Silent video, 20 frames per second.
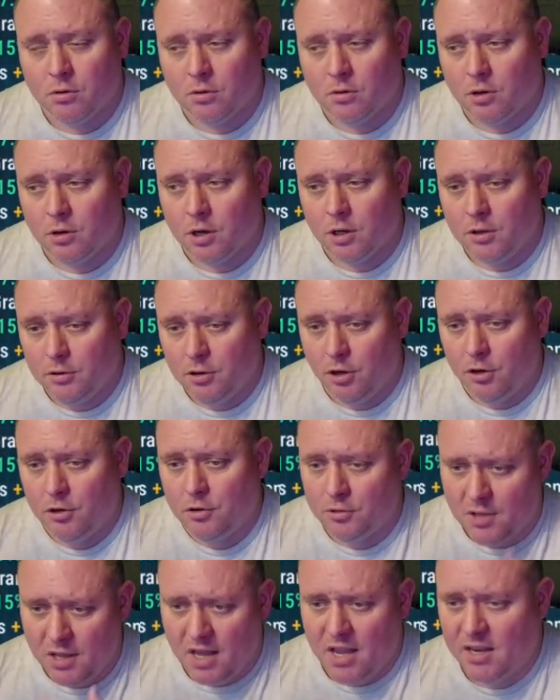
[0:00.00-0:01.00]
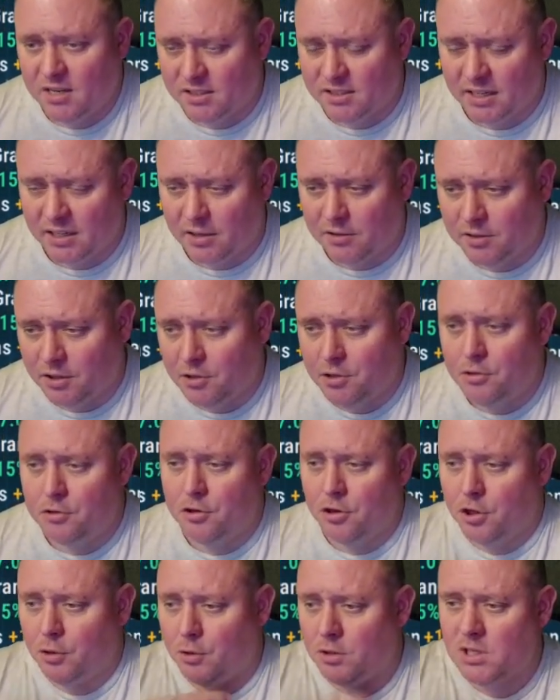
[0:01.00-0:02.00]
You've got to use the 8 seconds and use
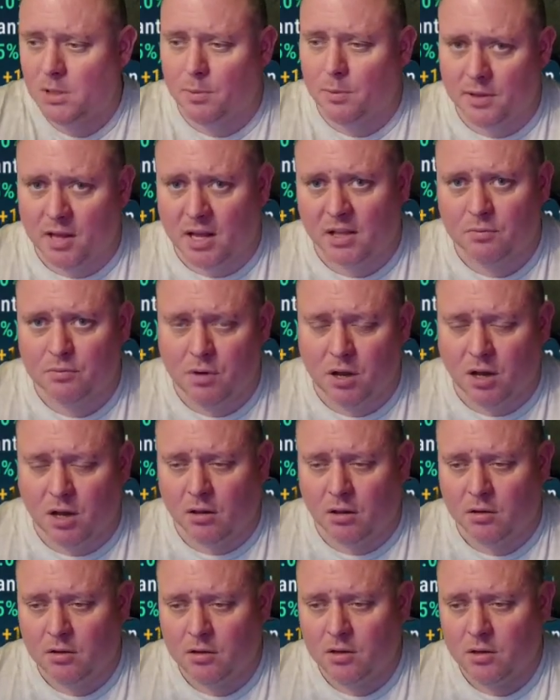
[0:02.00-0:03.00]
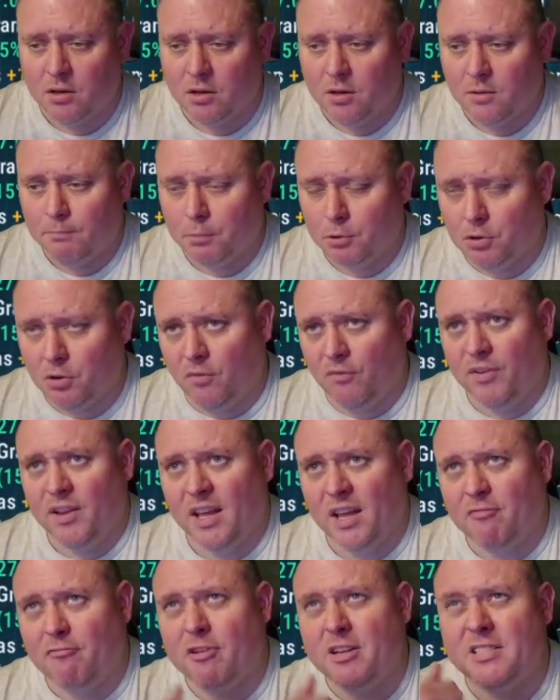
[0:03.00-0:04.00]
the other on top of that as well. But don't
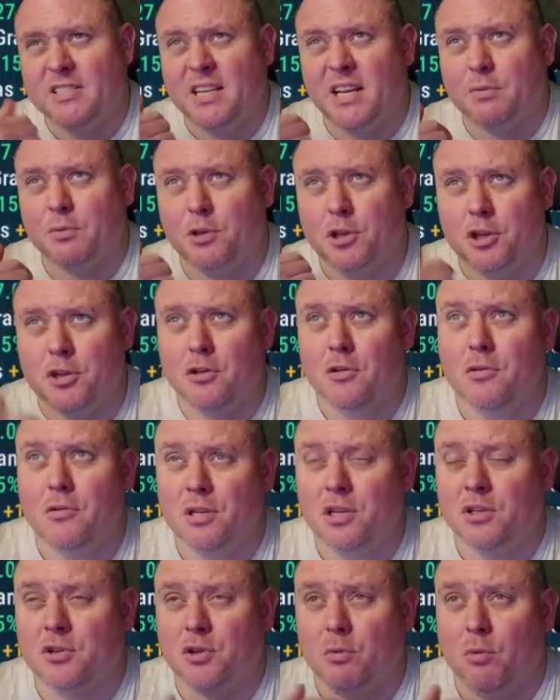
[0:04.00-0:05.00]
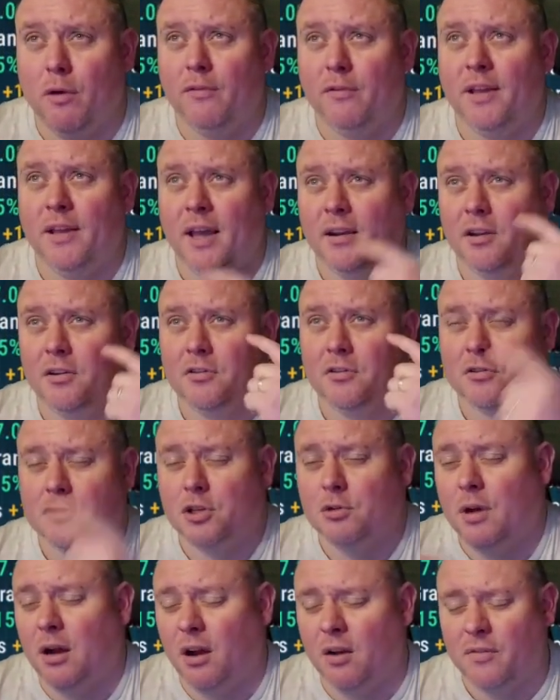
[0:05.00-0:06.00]
forget it resets when you use it, so you won't even get the
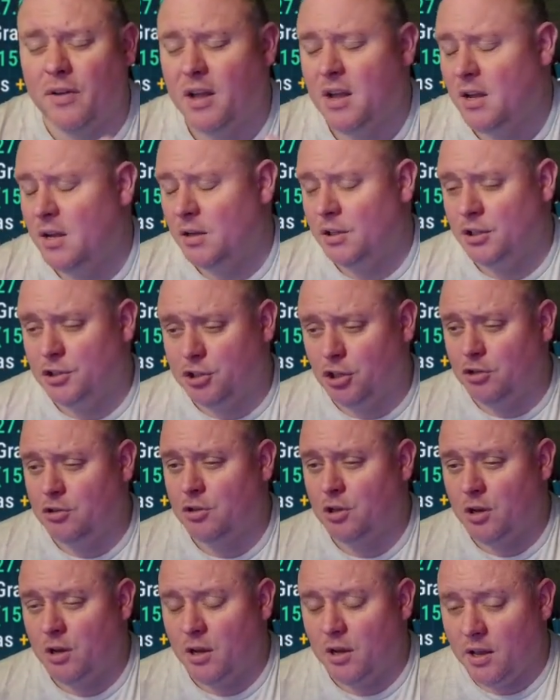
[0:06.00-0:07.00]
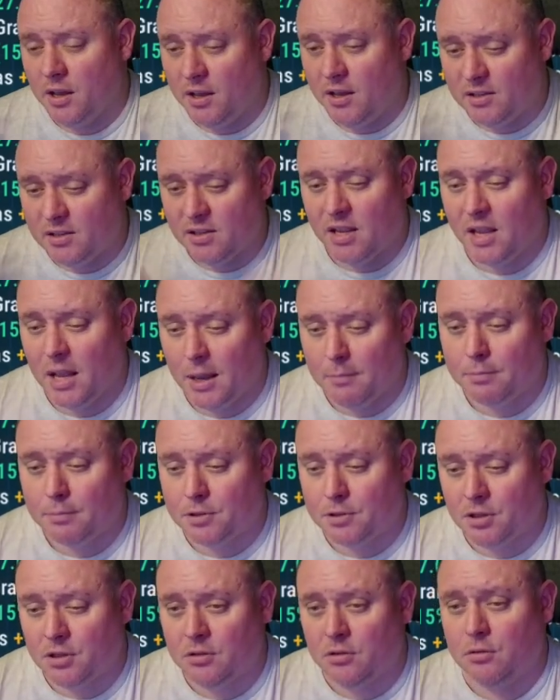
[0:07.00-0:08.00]
2 out of it. It's
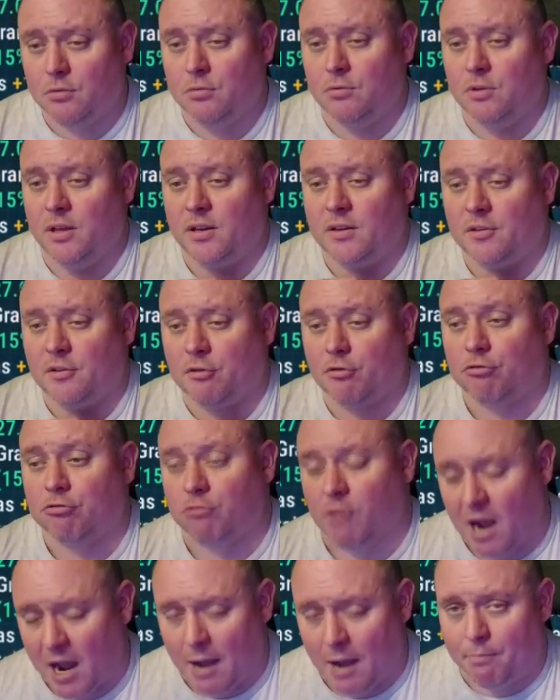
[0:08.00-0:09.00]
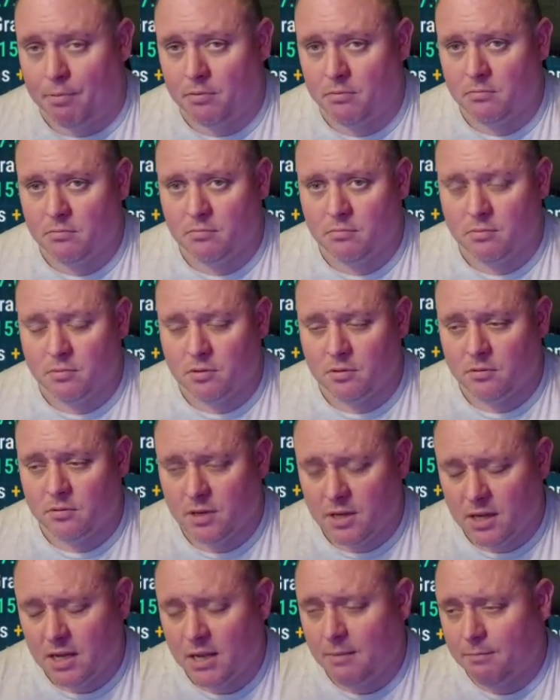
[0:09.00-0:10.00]
absolutely crap.
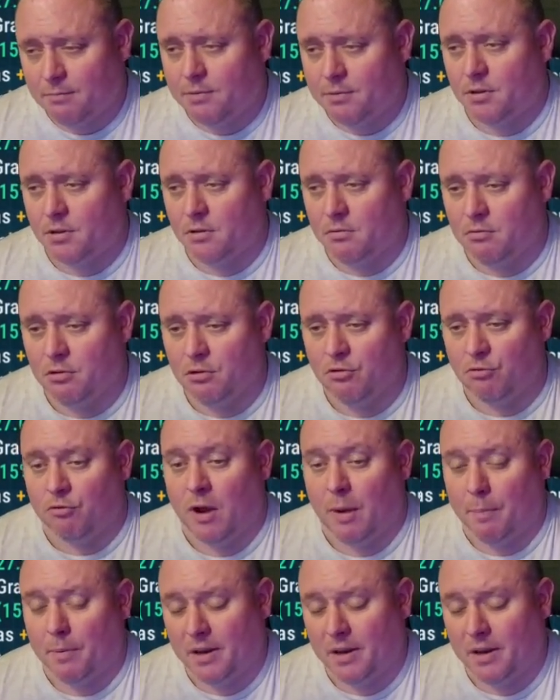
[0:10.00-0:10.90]
Absolute crap.